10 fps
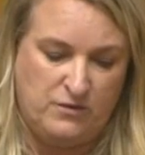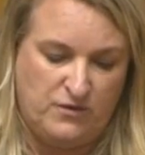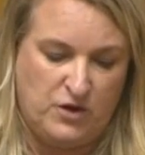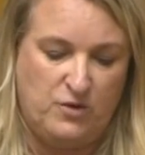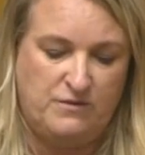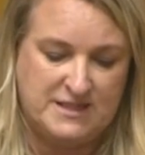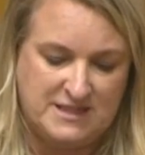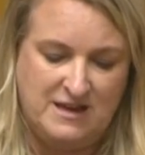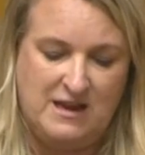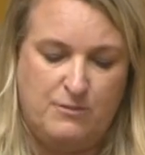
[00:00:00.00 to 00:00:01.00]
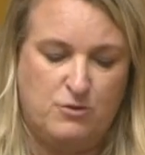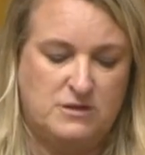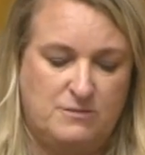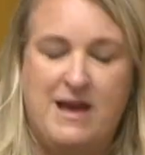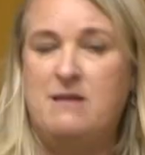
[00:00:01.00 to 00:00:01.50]
review of the Sydney Airport
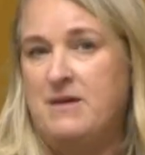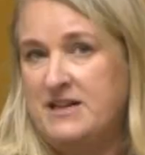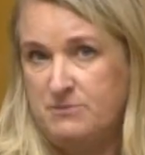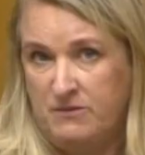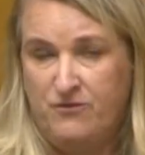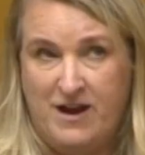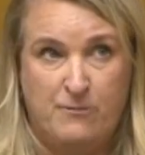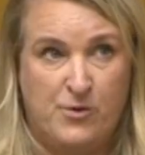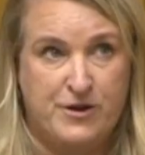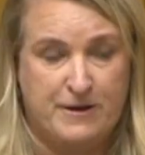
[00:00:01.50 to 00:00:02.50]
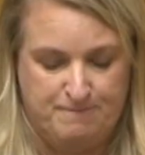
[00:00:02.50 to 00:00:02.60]
Demand Management Framework.